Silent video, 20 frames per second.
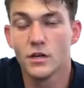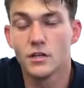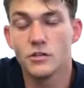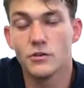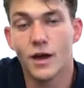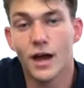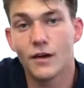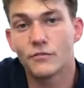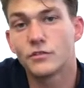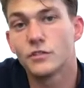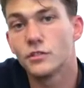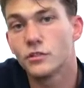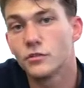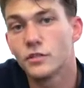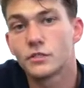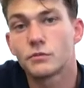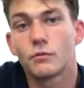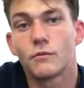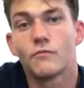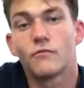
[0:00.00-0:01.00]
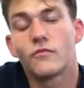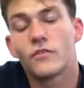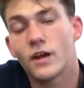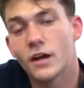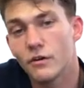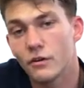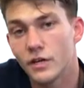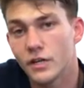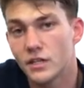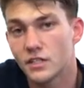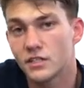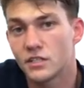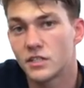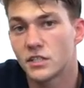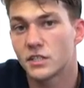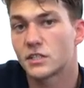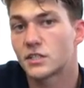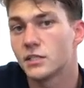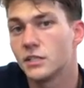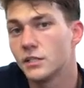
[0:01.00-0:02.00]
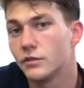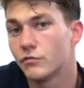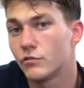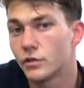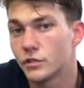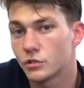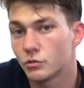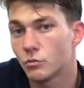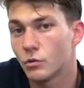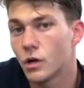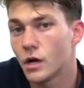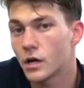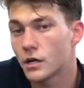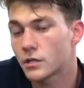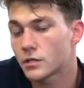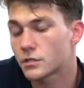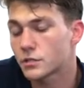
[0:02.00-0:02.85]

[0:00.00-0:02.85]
You have to do this one very consistently for it to work.